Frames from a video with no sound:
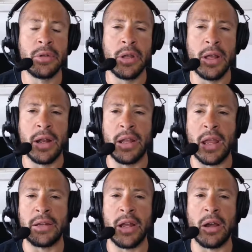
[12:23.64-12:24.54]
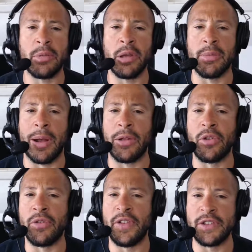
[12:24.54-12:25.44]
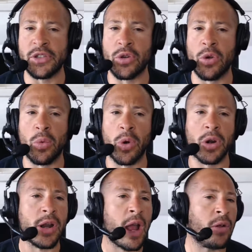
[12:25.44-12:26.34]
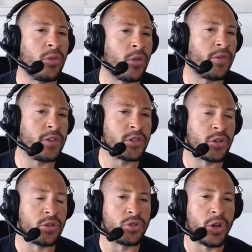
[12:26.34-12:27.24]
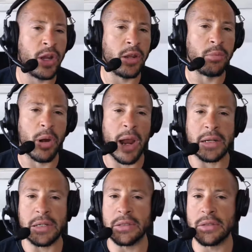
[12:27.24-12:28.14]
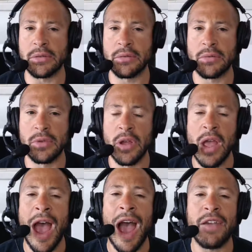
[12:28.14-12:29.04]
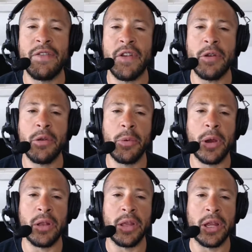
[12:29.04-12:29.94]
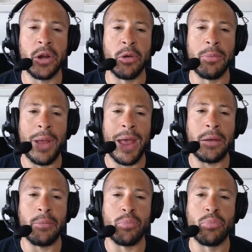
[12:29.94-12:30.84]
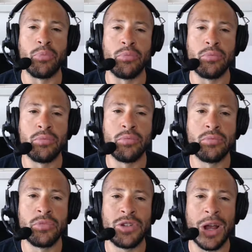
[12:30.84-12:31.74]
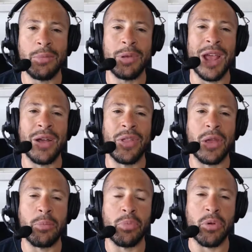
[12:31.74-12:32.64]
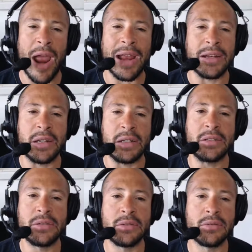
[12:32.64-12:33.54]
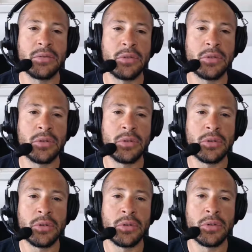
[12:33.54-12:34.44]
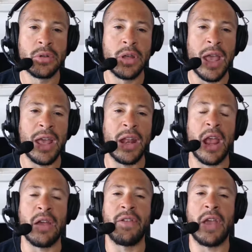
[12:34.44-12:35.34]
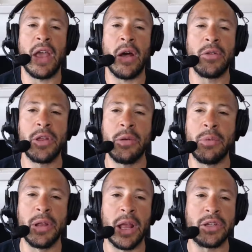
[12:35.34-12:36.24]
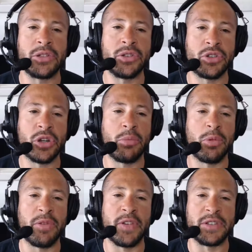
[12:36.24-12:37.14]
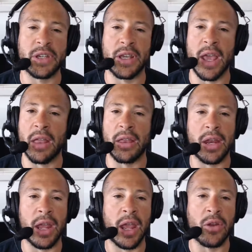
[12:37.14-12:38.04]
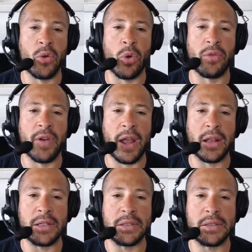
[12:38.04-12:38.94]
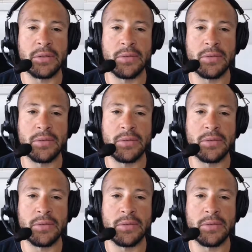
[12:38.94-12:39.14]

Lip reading: and they tell me about their physical workout and their physical training practice, I very rarely hear men tell me how they practice and have a healthy relationship with physicality and or violence.